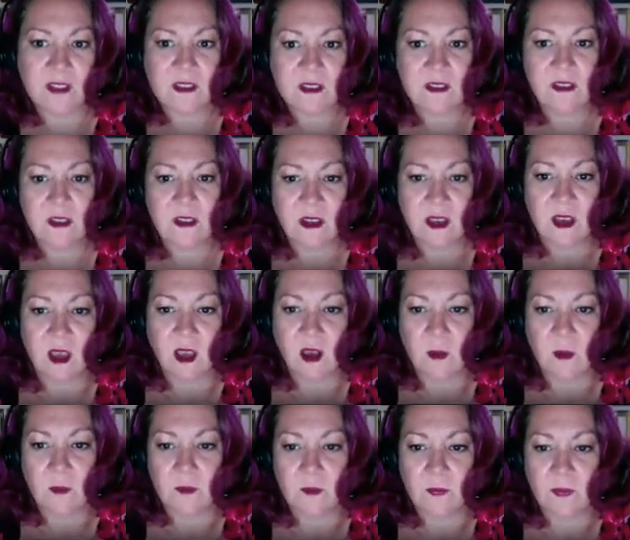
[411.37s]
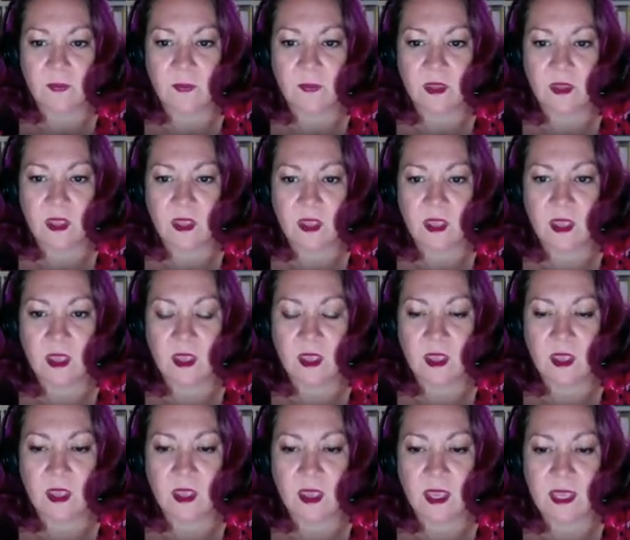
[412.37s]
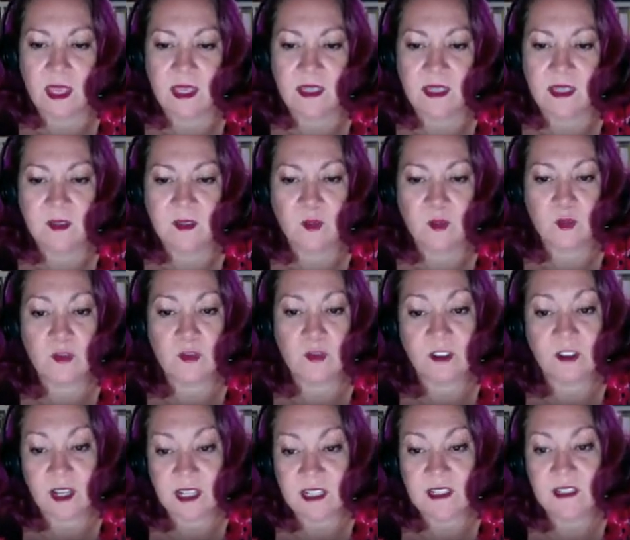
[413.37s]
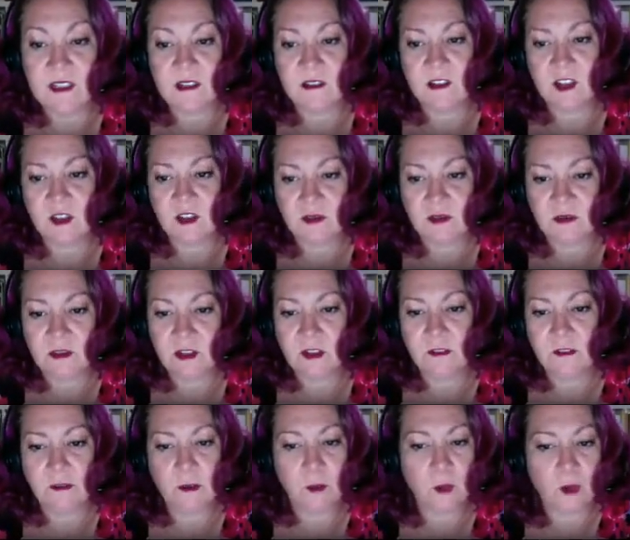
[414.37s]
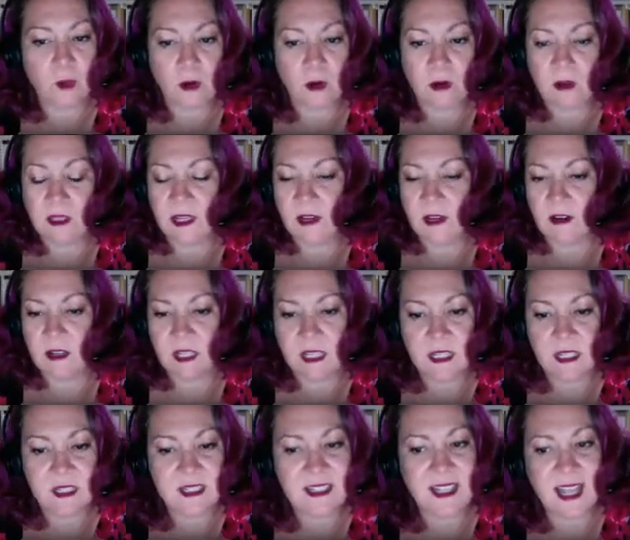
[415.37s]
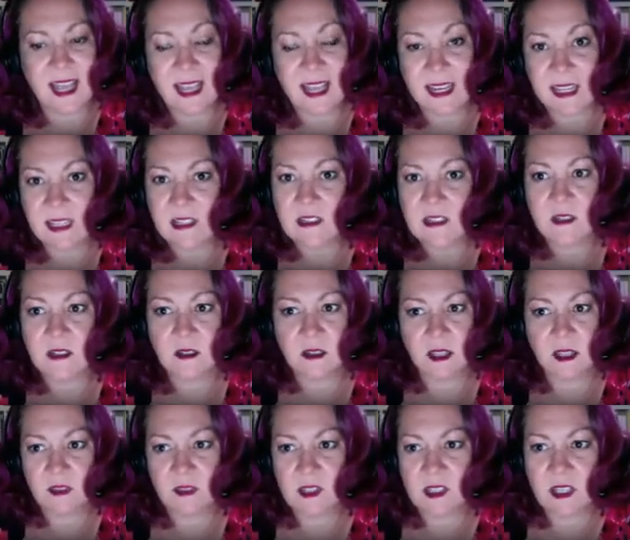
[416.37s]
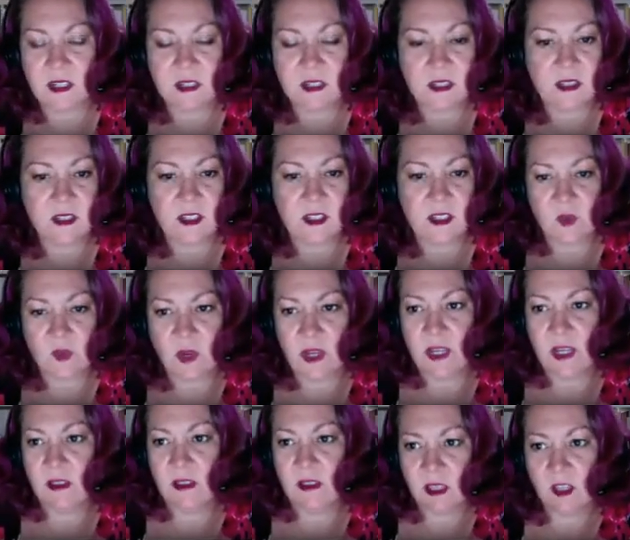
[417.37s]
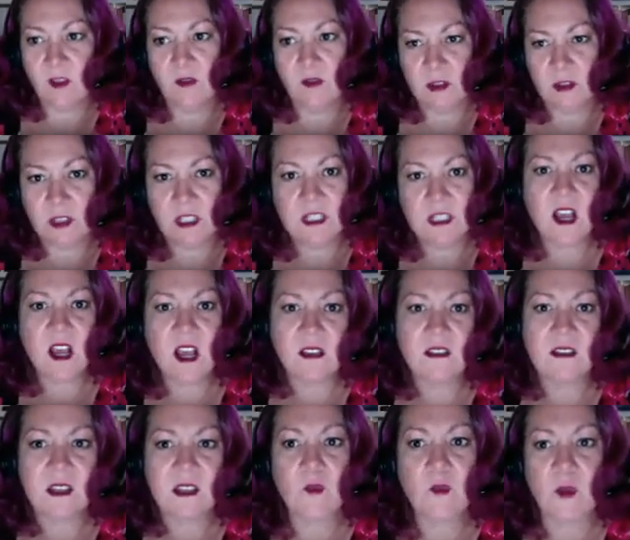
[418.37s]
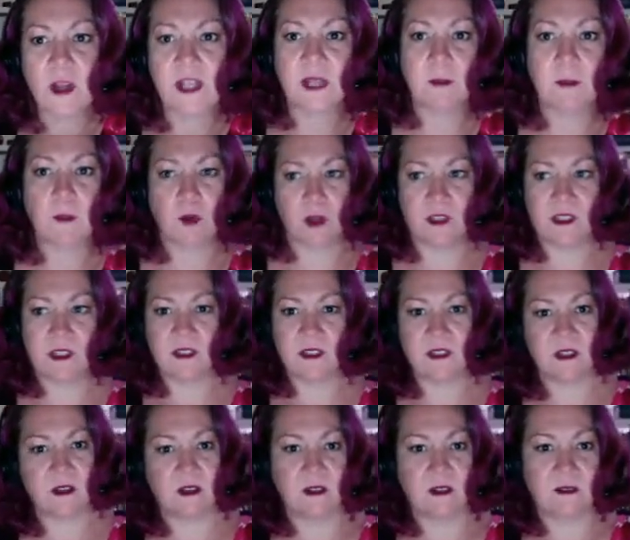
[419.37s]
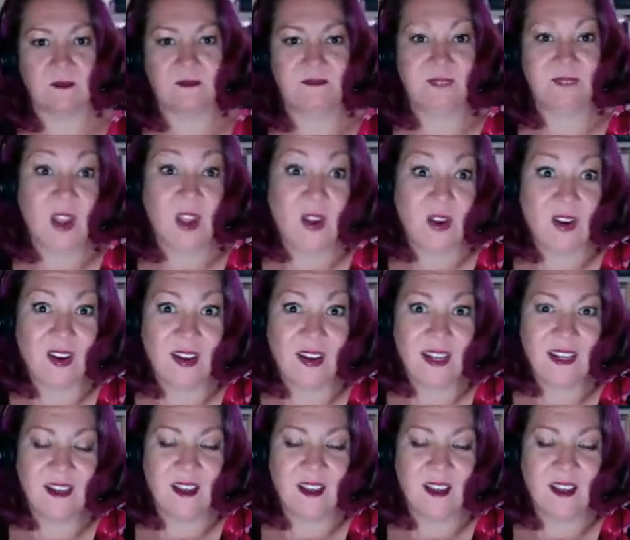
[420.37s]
And revised to look for more clarity and to edit to get the sentences right. Like you've really done some writing process here. All right.